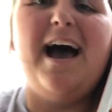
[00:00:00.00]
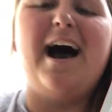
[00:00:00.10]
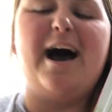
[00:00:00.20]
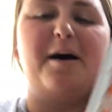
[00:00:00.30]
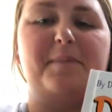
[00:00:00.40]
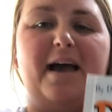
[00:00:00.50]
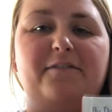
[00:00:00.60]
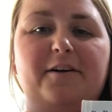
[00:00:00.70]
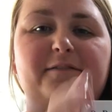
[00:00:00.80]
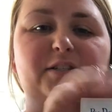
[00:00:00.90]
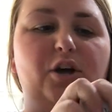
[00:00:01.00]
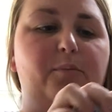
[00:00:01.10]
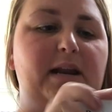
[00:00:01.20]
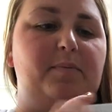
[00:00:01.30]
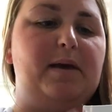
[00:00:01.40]
I've heard of so
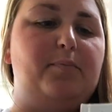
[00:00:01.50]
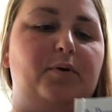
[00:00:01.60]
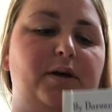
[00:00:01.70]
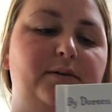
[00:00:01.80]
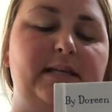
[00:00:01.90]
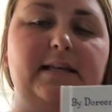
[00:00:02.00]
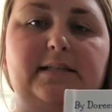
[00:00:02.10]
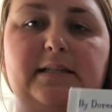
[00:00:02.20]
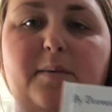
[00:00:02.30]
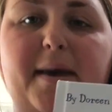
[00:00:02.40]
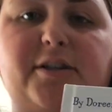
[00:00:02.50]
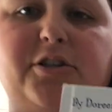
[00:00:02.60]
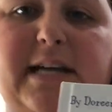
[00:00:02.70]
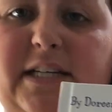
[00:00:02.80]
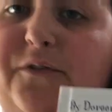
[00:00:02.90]
many people using this as a mentor
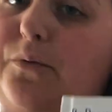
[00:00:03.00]
text for